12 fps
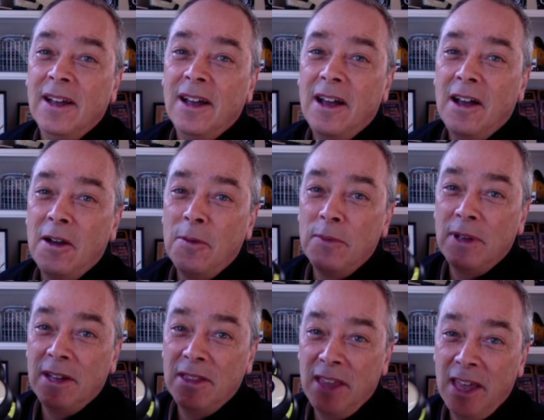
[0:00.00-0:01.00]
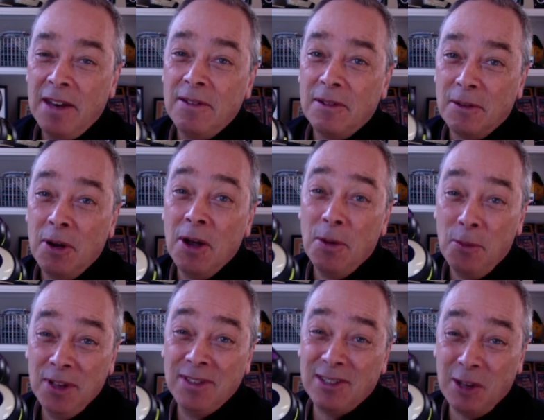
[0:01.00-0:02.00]
And then
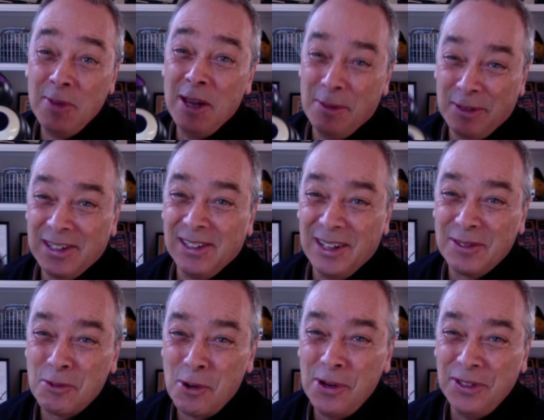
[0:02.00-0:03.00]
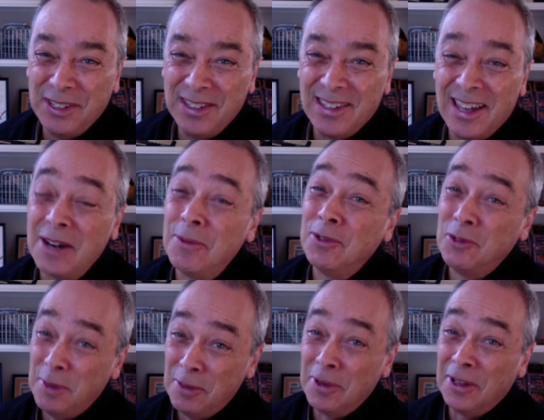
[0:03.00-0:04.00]
we'd still be able to collect royalties on it, which would
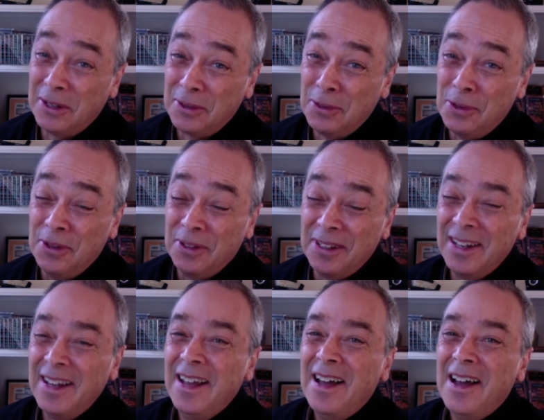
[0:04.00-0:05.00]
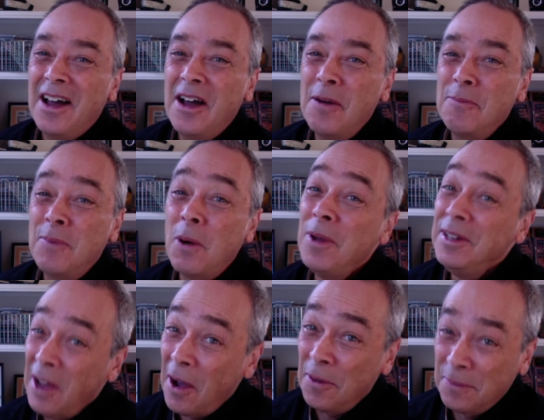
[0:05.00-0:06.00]
be really cool. But we
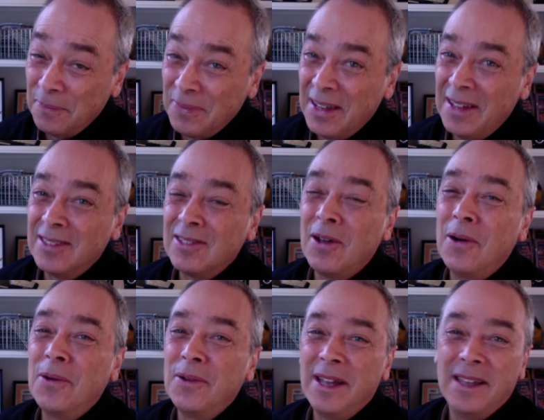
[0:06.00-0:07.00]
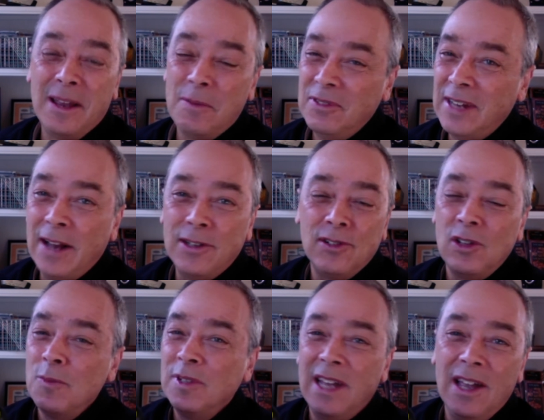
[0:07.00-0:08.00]
don't. And so, and statute of
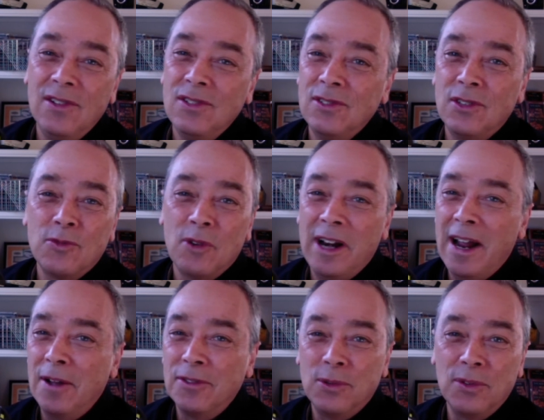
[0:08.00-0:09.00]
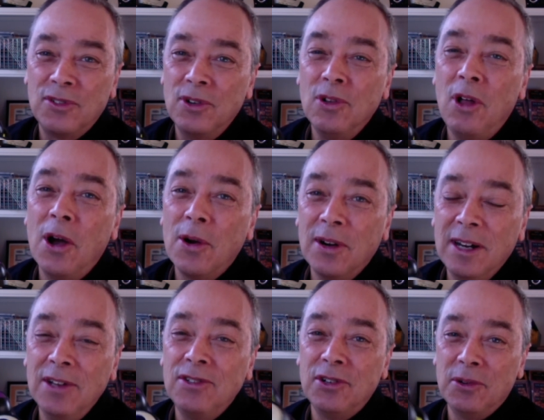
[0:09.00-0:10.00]
limitations has run out. So it's no longer an
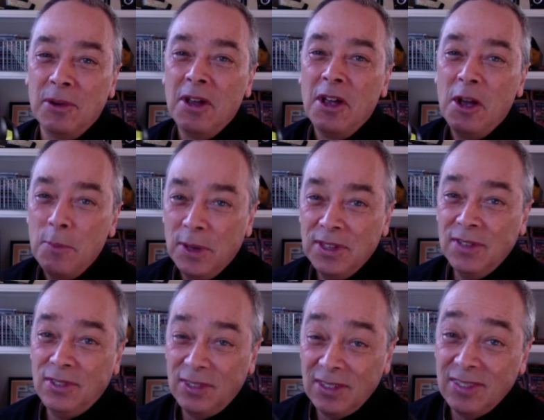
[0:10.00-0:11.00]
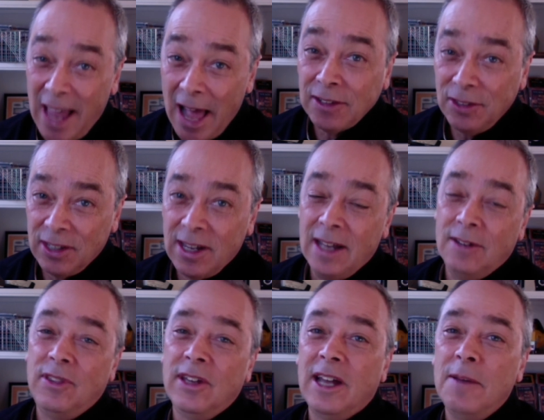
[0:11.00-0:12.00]
issue. But this is exactly the kind of
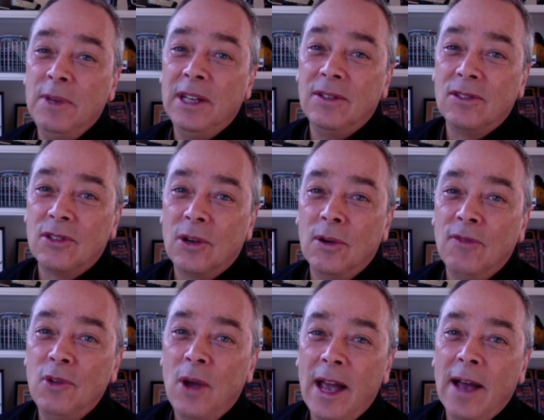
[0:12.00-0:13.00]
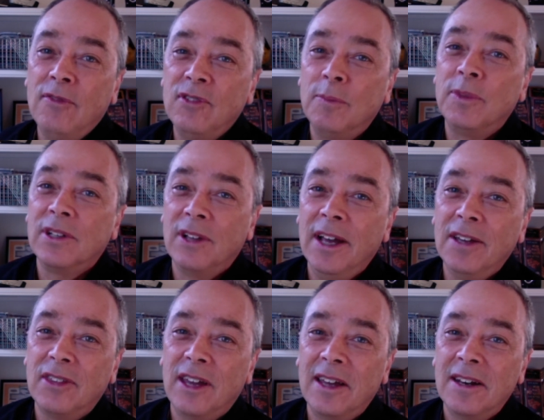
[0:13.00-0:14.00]
thing I mean. So if you have something like
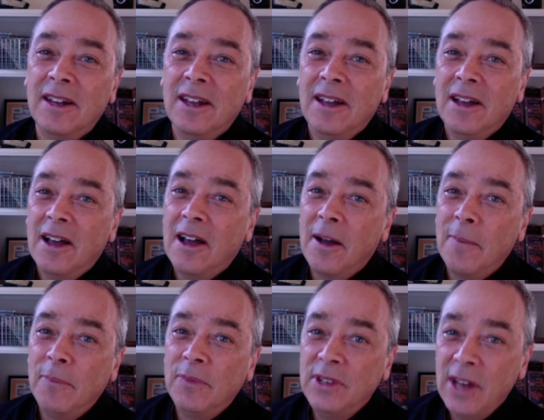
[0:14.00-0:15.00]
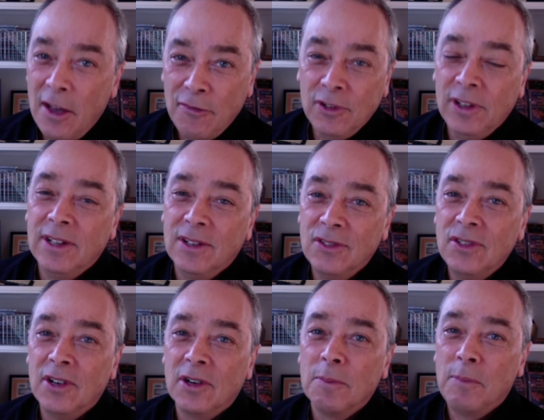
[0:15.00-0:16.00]
that, definitely
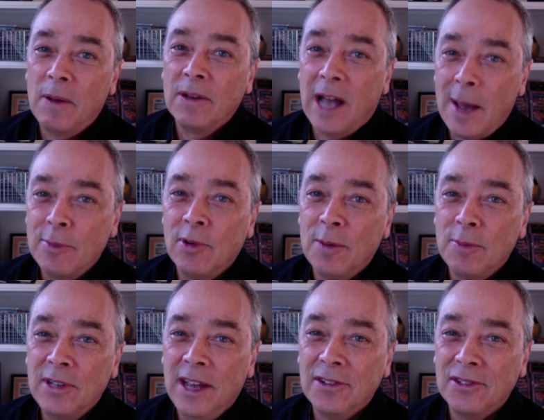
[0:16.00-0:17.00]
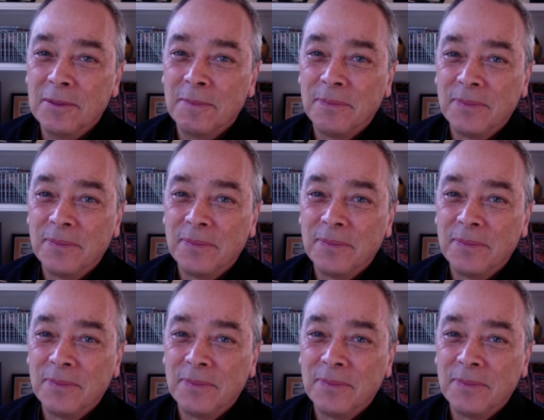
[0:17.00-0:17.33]
consider copyright protection.